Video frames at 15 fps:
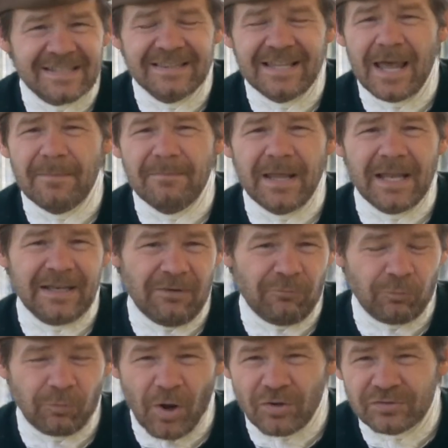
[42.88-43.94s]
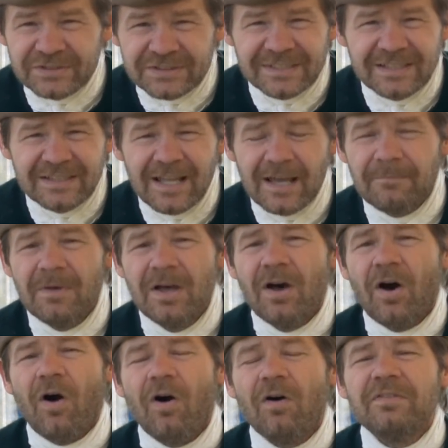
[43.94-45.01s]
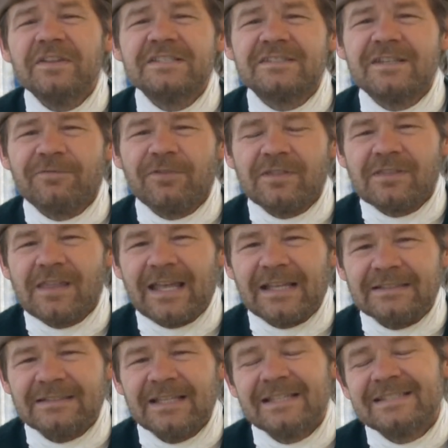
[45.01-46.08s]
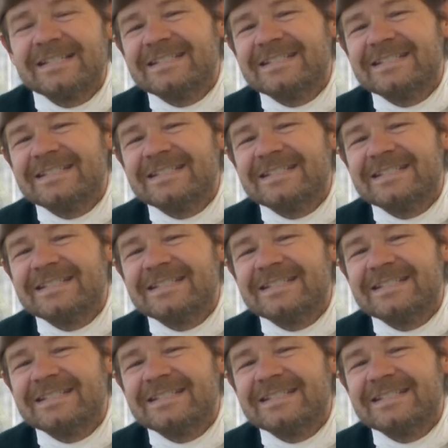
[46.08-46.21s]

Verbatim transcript: in them and roast in them, all these different things.